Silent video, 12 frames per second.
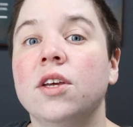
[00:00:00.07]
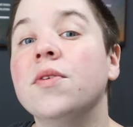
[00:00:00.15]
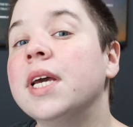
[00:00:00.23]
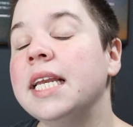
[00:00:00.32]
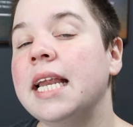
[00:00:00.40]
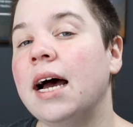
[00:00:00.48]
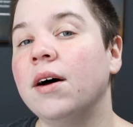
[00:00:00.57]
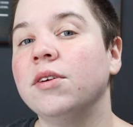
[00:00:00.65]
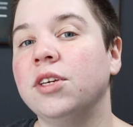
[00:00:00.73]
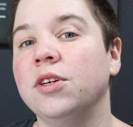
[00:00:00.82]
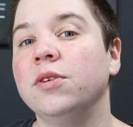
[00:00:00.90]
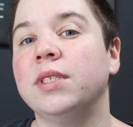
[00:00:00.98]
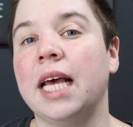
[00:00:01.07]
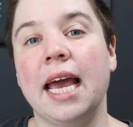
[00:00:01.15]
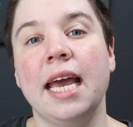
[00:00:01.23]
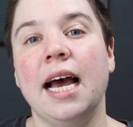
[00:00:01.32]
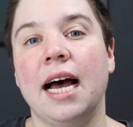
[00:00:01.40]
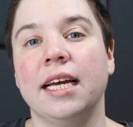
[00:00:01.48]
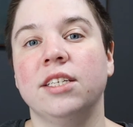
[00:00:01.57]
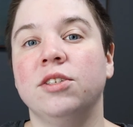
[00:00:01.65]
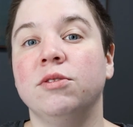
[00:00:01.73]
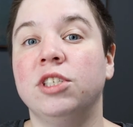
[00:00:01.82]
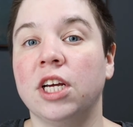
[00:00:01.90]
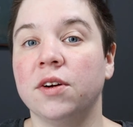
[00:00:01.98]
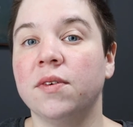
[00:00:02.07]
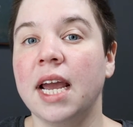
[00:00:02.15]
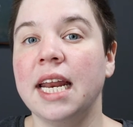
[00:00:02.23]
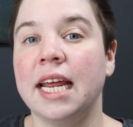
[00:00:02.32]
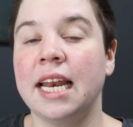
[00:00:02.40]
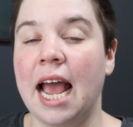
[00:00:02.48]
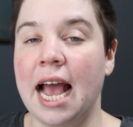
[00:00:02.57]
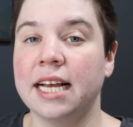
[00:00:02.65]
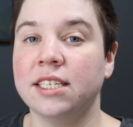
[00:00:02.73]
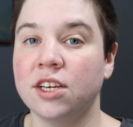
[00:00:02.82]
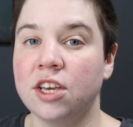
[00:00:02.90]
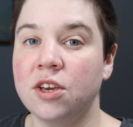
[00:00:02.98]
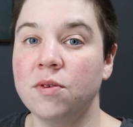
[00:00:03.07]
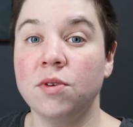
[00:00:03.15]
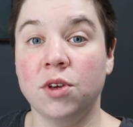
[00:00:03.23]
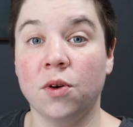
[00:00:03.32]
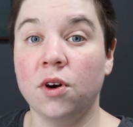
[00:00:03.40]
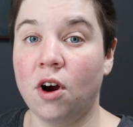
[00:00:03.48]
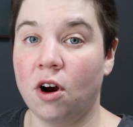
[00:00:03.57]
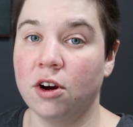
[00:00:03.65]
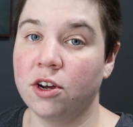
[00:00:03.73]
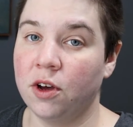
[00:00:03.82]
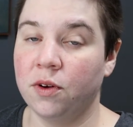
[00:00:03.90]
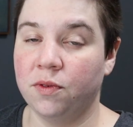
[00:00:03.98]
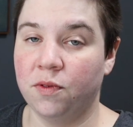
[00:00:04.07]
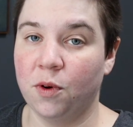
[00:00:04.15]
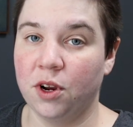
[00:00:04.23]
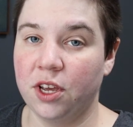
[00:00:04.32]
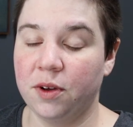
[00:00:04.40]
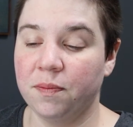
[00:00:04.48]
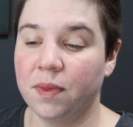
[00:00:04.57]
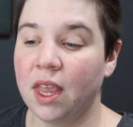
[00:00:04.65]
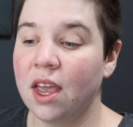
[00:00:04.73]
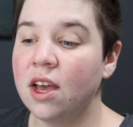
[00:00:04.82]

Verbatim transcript: You can now use AI to generate and execute your R code for you.